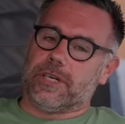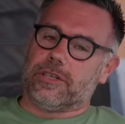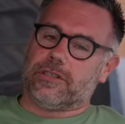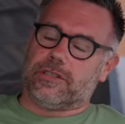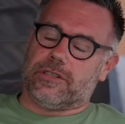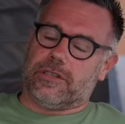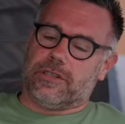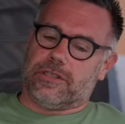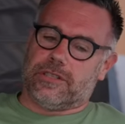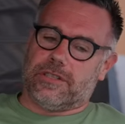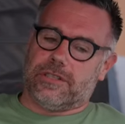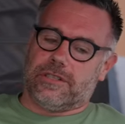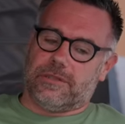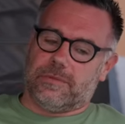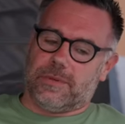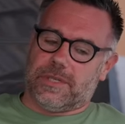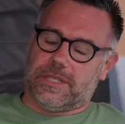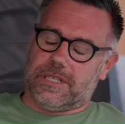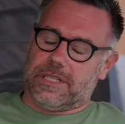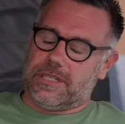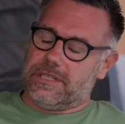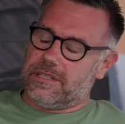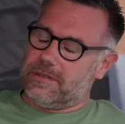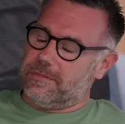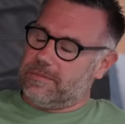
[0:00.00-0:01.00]
instructions,
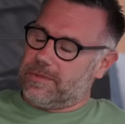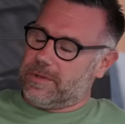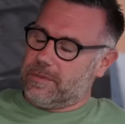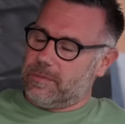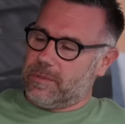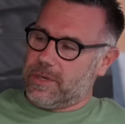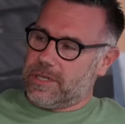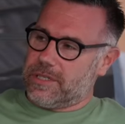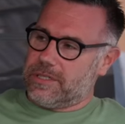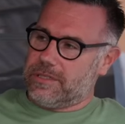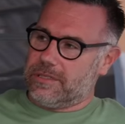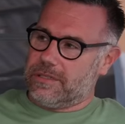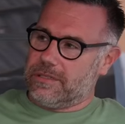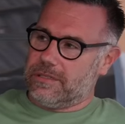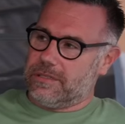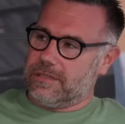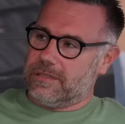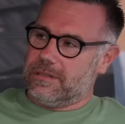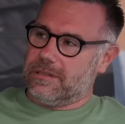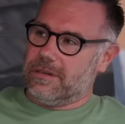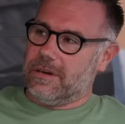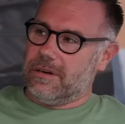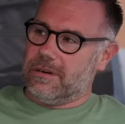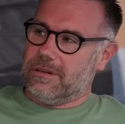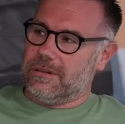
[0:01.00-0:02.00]
which is something which
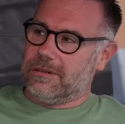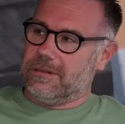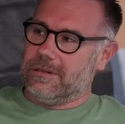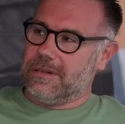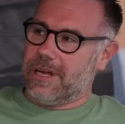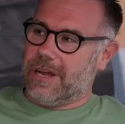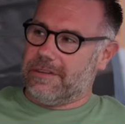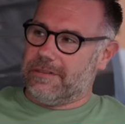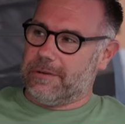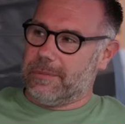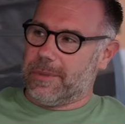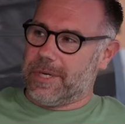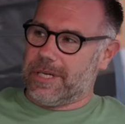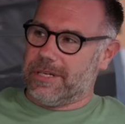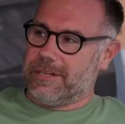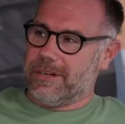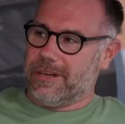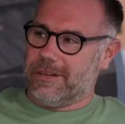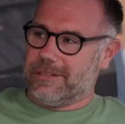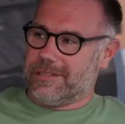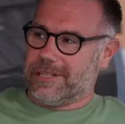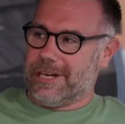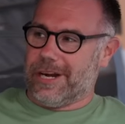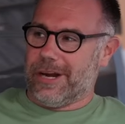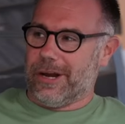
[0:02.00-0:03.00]
not everybody
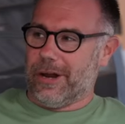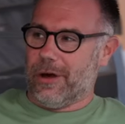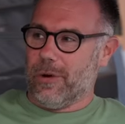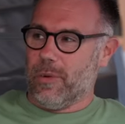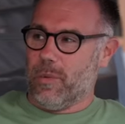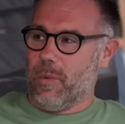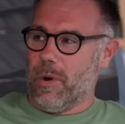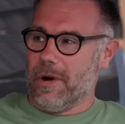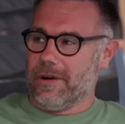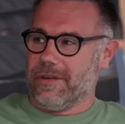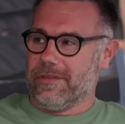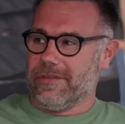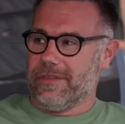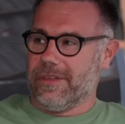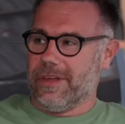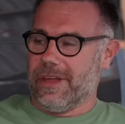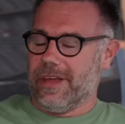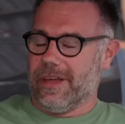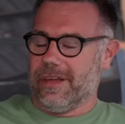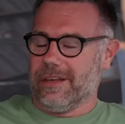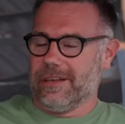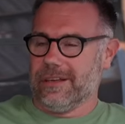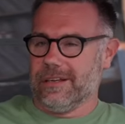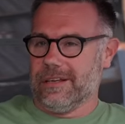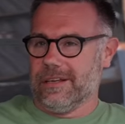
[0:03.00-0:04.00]
does. And I know one of
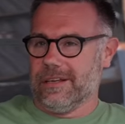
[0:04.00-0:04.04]
a